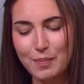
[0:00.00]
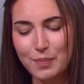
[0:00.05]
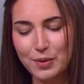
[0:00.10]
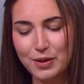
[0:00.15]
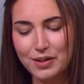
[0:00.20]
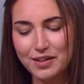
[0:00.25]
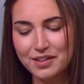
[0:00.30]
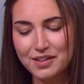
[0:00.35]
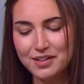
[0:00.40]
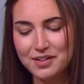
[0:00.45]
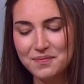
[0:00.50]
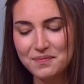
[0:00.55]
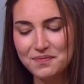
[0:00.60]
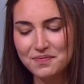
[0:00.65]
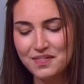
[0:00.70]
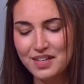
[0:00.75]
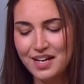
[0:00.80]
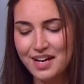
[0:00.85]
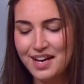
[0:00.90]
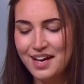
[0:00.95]
book.
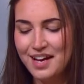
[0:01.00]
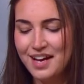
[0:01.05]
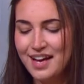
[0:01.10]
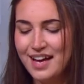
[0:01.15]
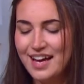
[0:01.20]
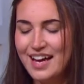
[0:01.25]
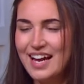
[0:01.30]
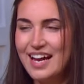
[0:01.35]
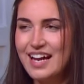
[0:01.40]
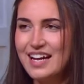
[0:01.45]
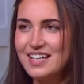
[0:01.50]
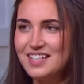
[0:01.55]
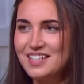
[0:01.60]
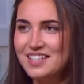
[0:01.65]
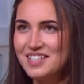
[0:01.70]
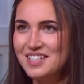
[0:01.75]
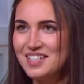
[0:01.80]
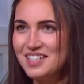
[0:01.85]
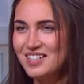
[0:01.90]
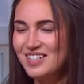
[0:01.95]

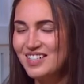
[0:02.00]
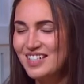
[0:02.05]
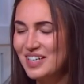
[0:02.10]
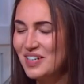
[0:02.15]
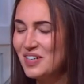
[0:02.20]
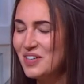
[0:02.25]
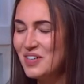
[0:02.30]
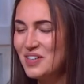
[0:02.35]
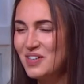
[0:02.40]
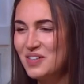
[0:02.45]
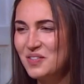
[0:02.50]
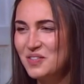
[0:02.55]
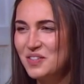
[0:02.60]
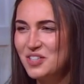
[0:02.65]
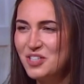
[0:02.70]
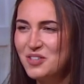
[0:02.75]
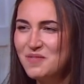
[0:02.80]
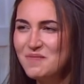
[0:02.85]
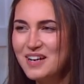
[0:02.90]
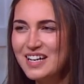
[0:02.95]
And Daryl,
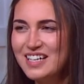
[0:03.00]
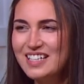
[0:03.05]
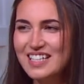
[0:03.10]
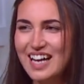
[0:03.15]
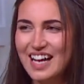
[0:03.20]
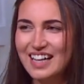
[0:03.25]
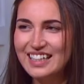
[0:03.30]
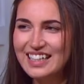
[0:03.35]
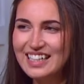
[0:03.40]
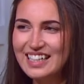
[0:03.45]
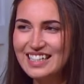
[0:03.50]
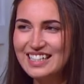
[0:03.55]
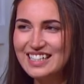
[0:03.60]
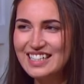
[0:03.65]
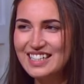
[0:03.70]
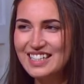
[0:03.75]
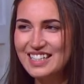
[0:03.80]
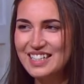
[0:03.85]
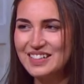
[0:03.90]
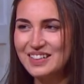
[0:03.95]
would you mind telling
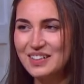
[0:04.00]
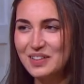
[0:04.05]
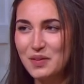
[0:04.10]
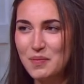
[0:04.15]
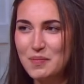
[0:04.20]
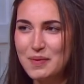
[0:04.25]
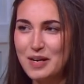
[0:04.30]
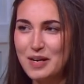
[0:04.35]
us a little bit